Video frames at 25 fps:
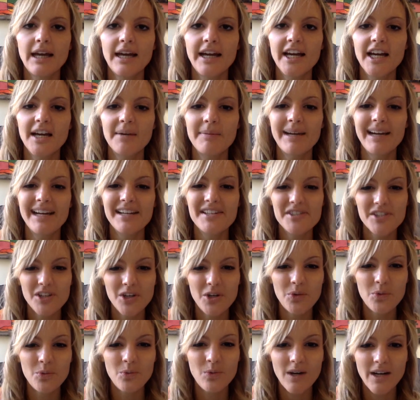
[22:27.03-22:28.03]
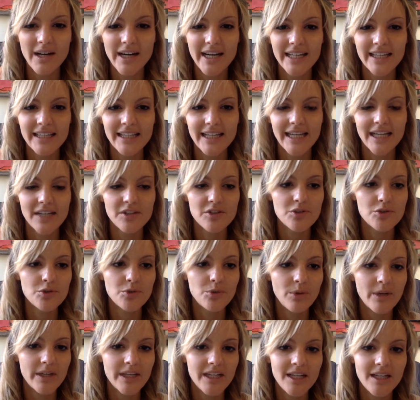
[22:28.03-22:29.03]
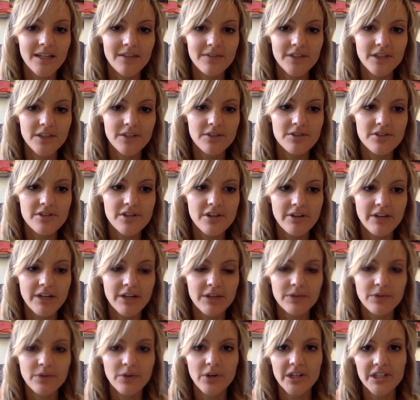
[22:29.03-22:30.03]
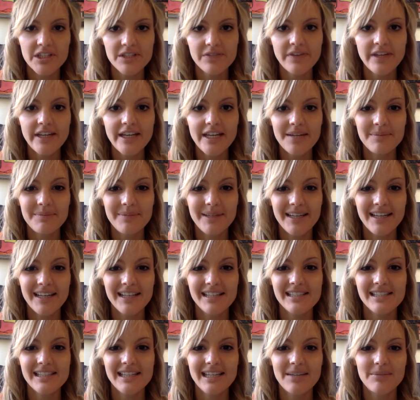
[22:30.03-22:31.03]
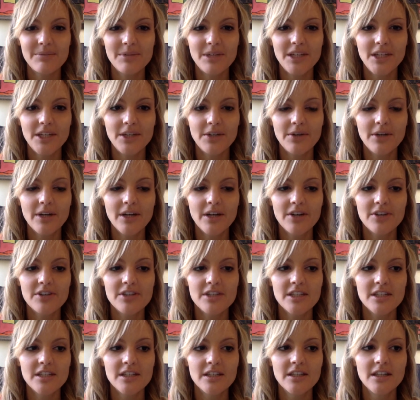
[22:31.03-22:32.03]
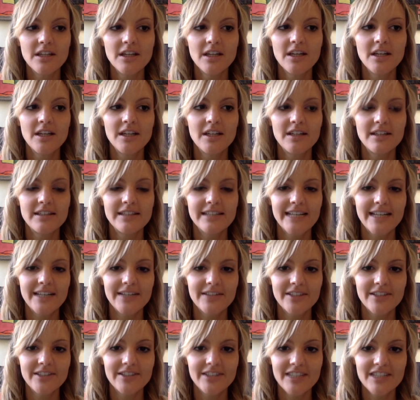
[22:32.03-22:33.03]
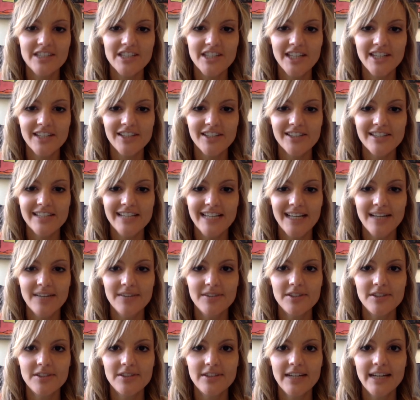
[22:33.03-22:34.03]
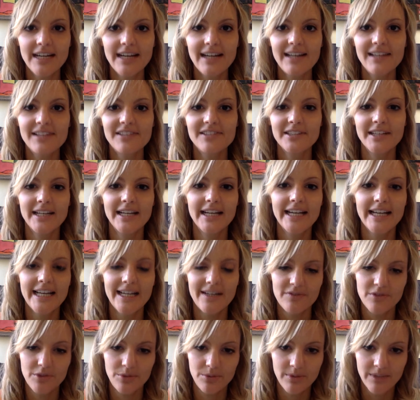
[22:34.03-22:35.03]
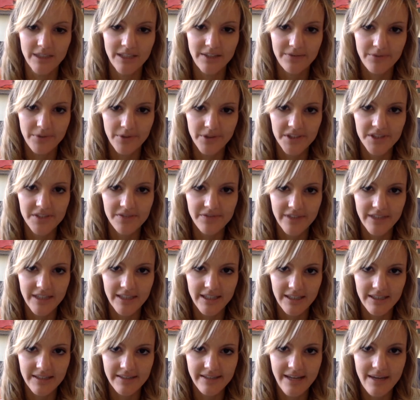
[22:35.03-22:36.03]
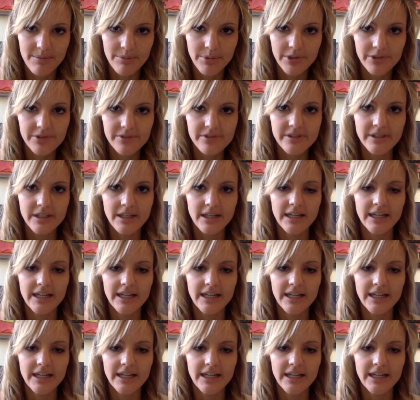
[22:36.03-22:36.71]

I don't want like 20 of you doing Force Fit because then when you go to download each other's how-to guides, you're going to have 20 Force Fit examples,